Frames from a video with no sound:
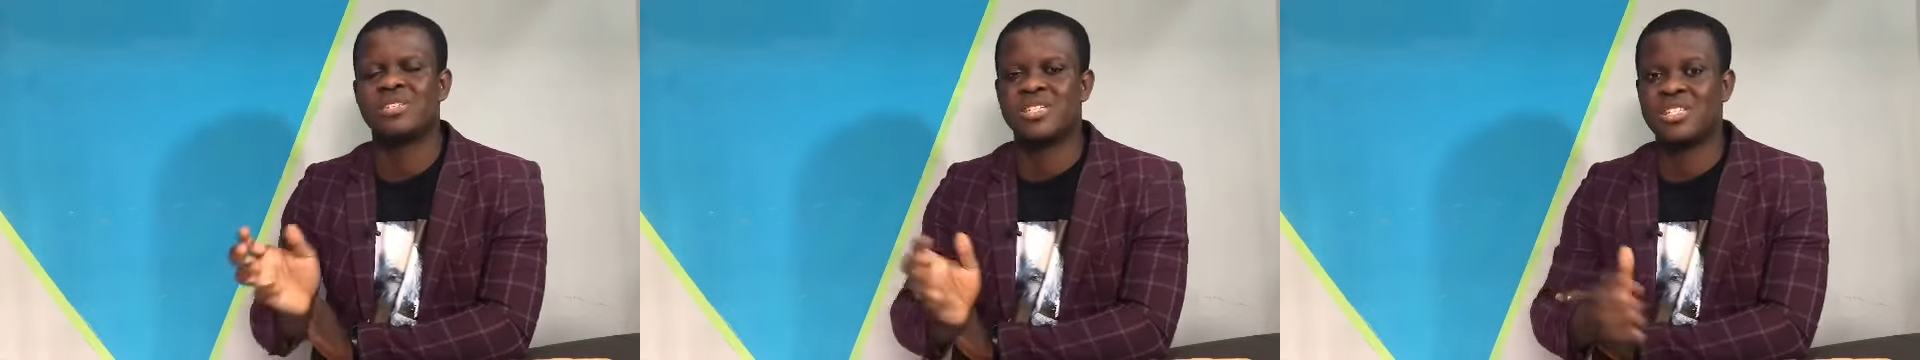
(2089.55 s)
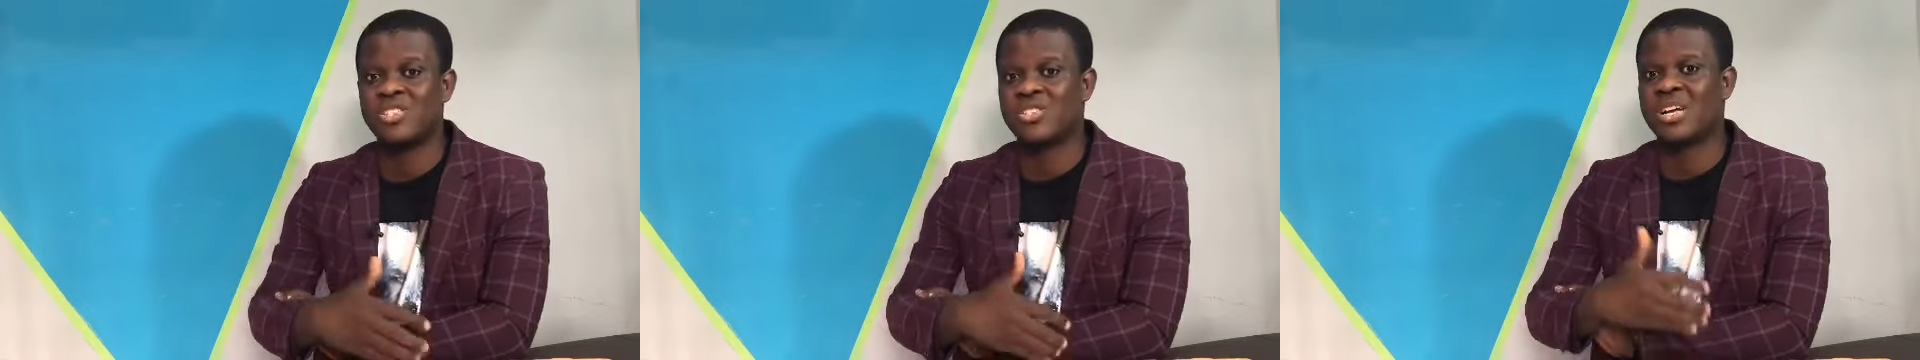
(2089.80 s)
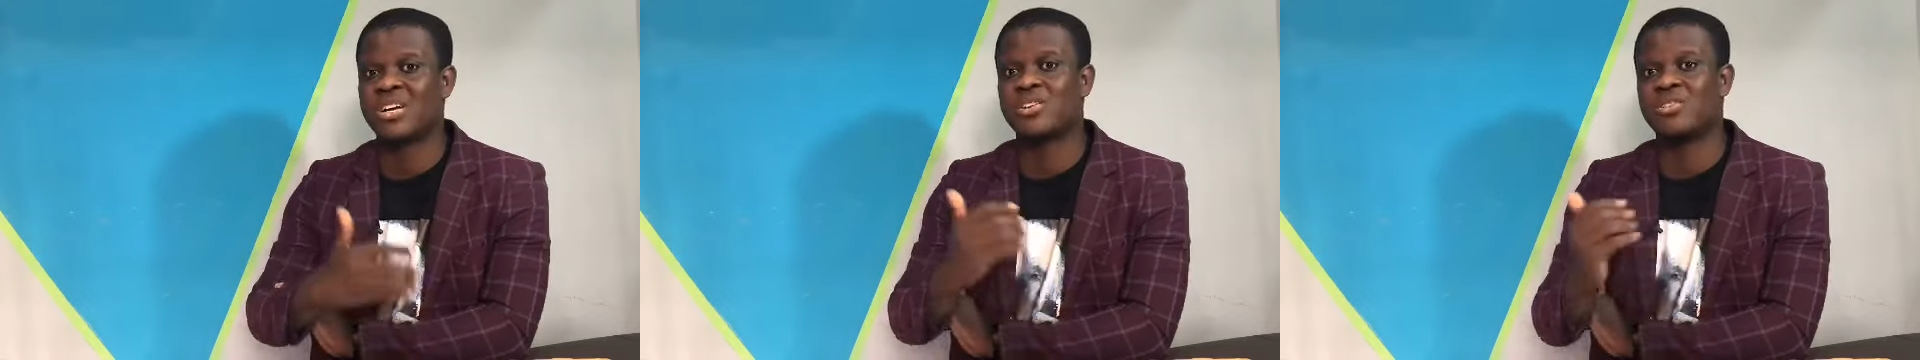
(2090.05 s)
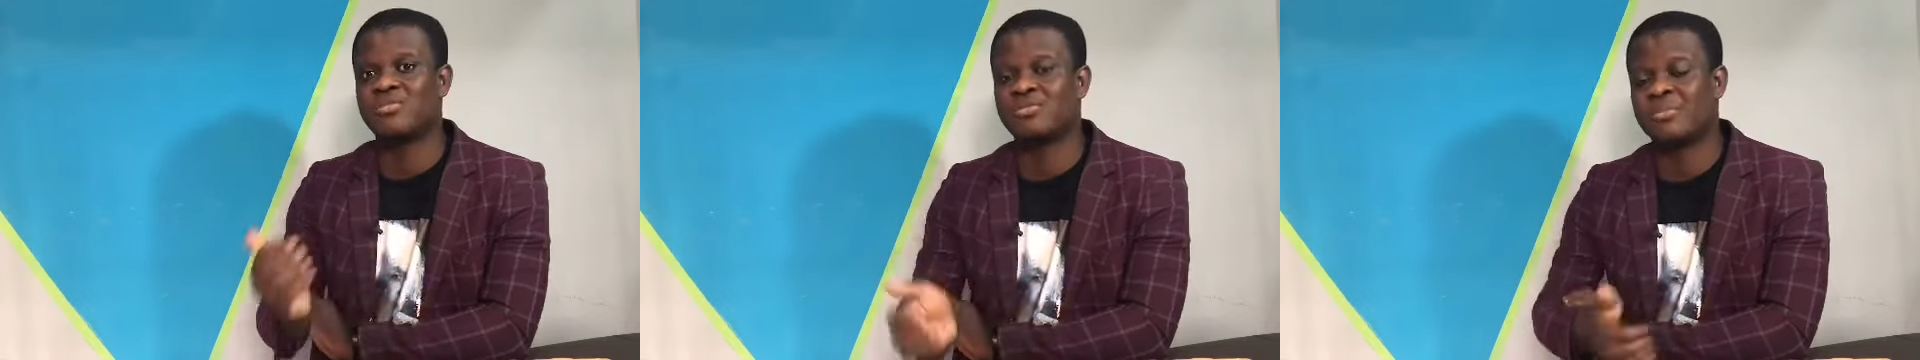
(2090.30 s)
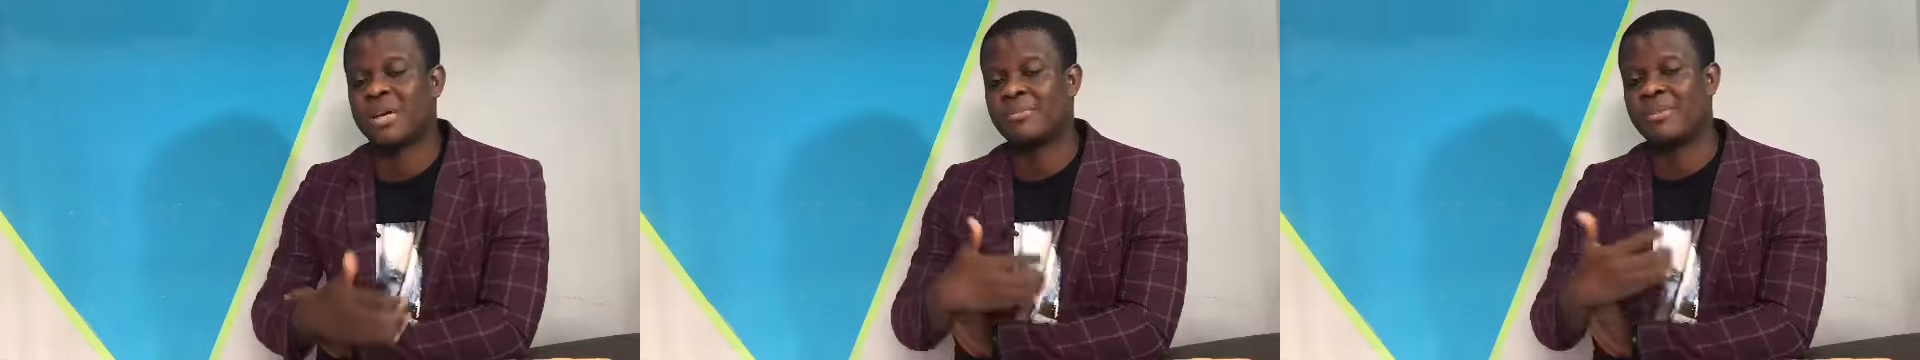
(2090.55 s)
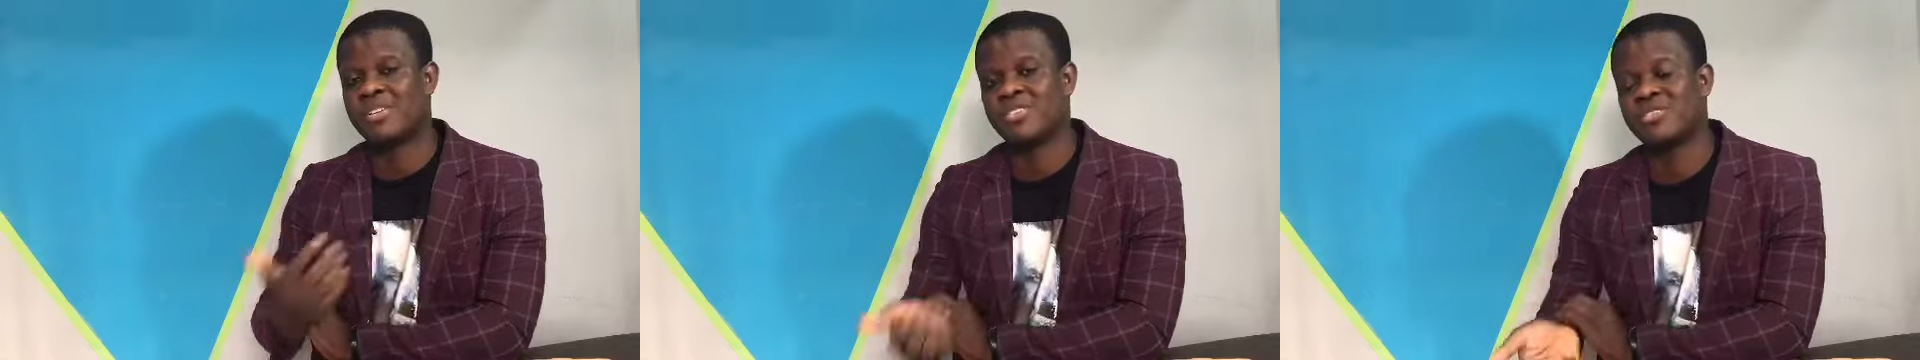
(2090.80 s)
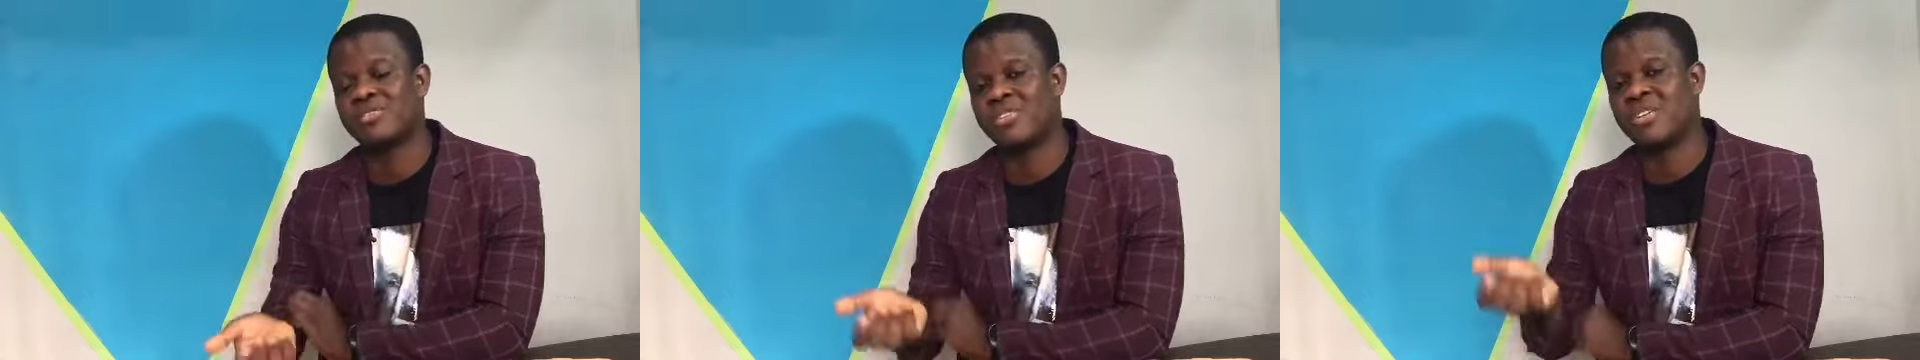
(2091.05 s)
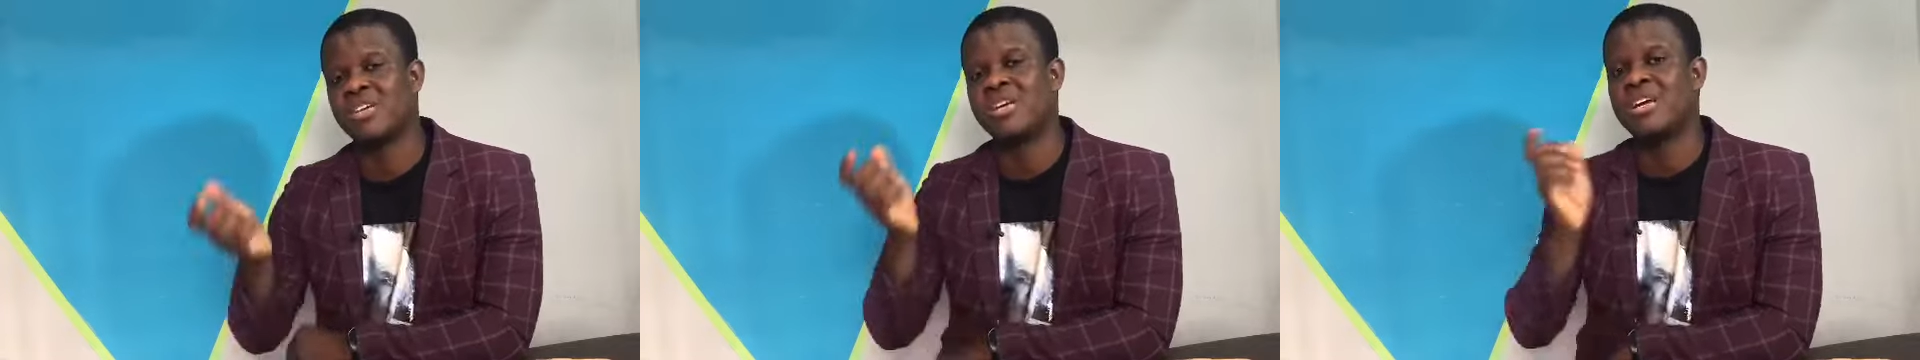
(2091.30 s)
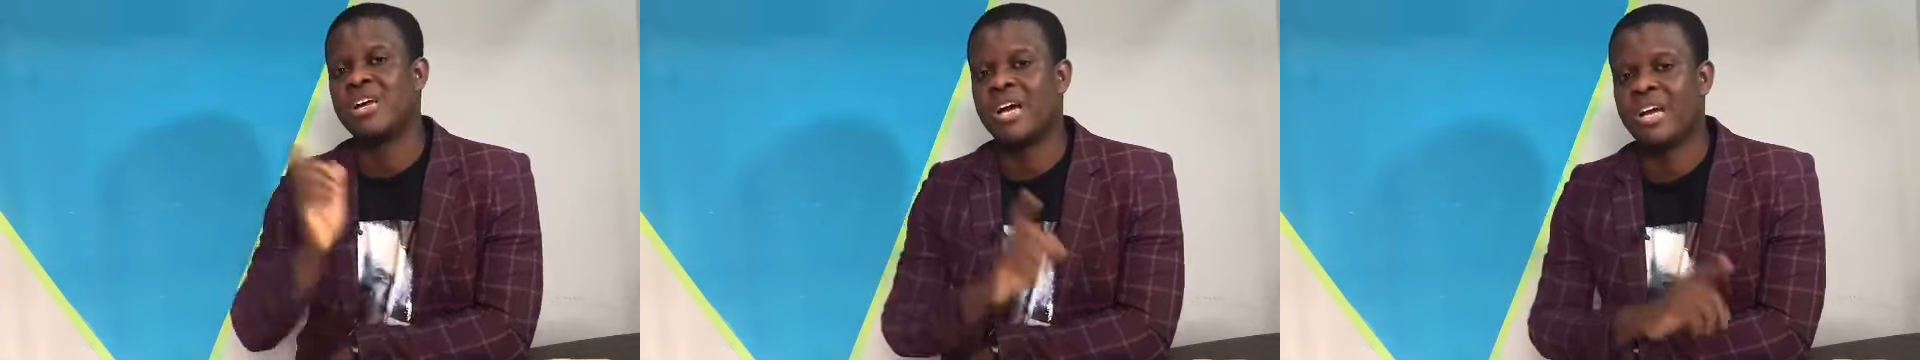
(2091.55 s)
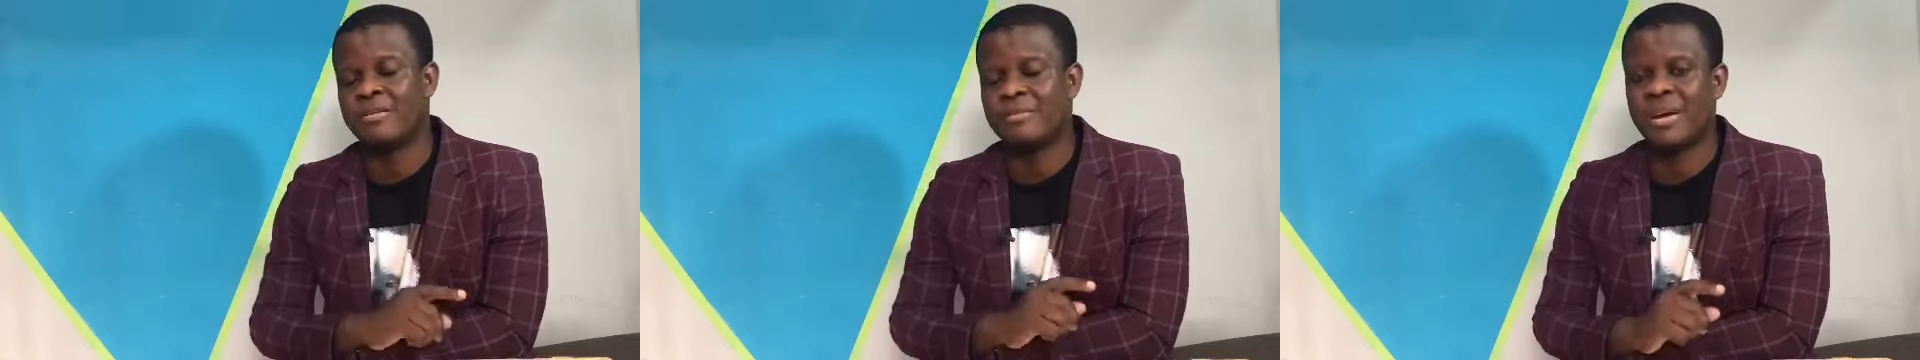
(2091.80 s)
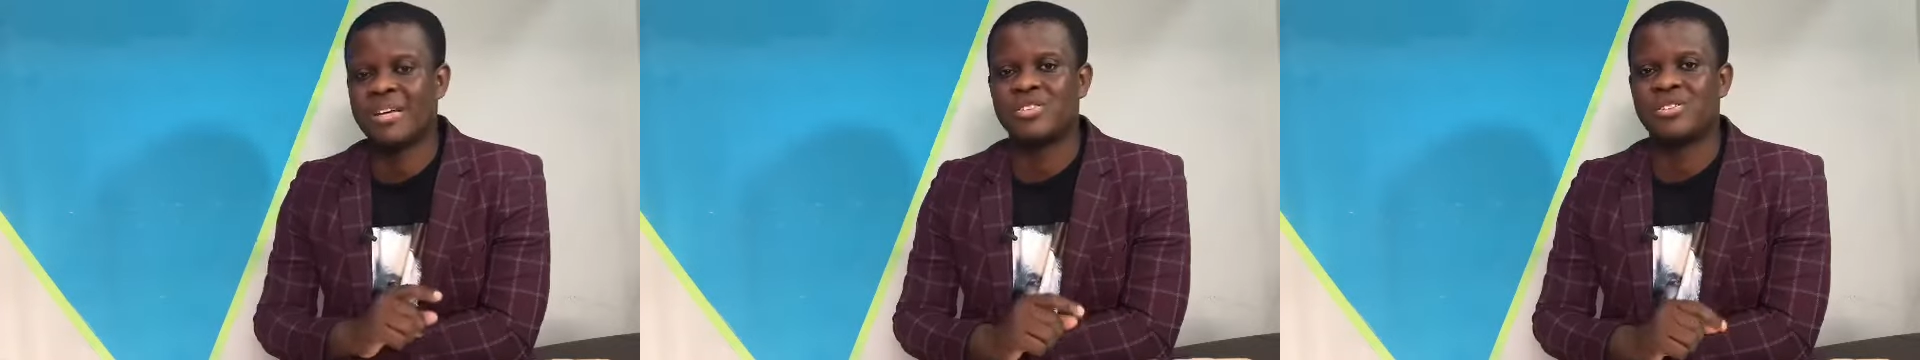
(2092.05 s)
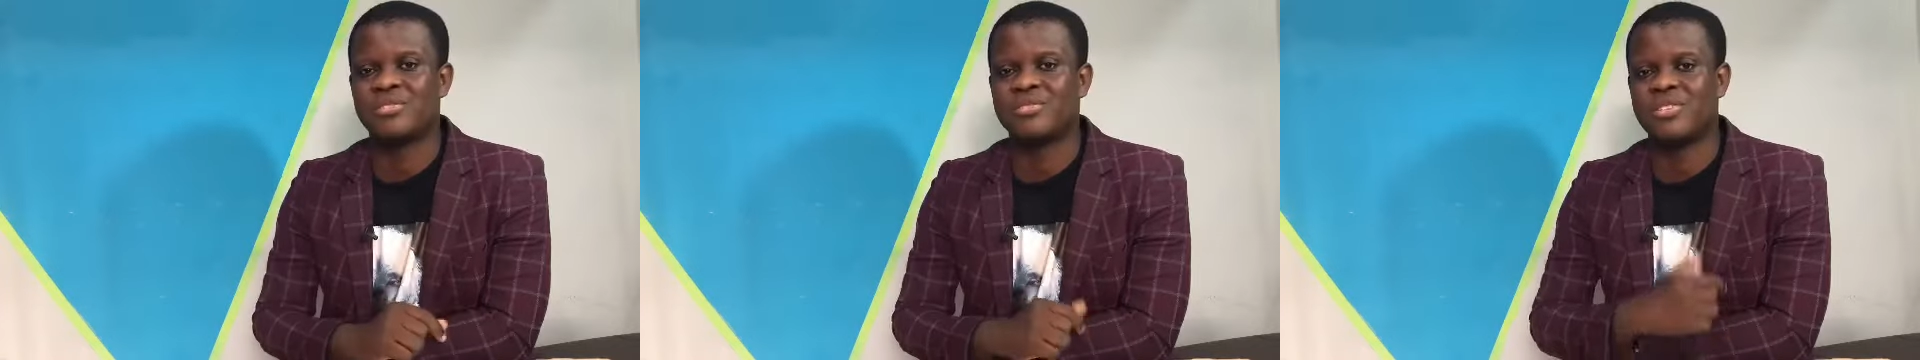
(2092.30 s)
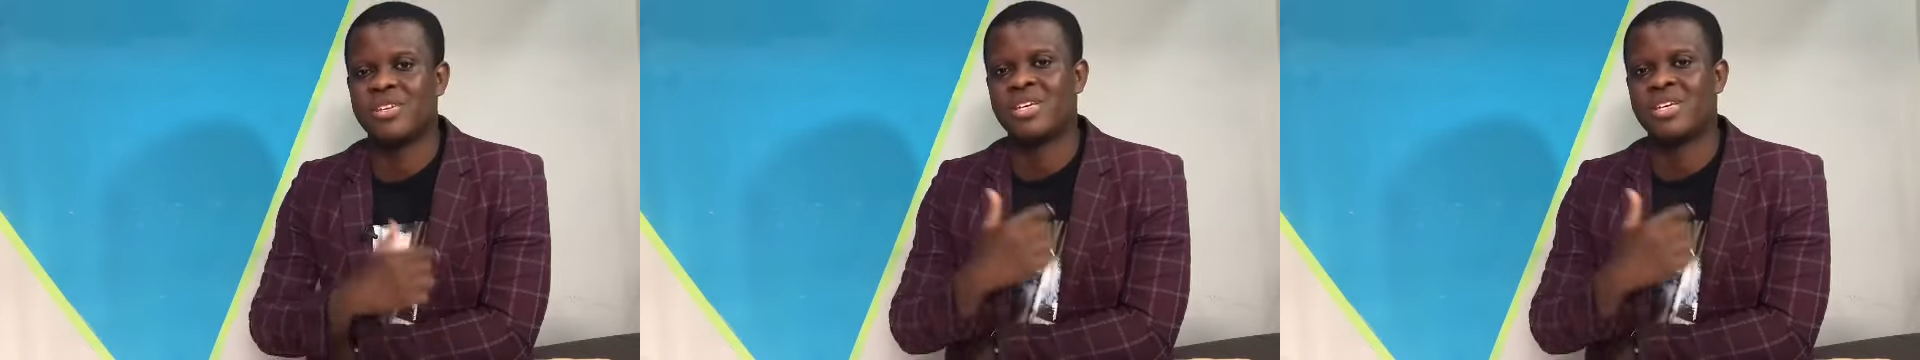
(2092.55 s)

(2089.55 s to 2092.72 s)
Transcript: the tissue can go from hypertrophy, hyperplasia,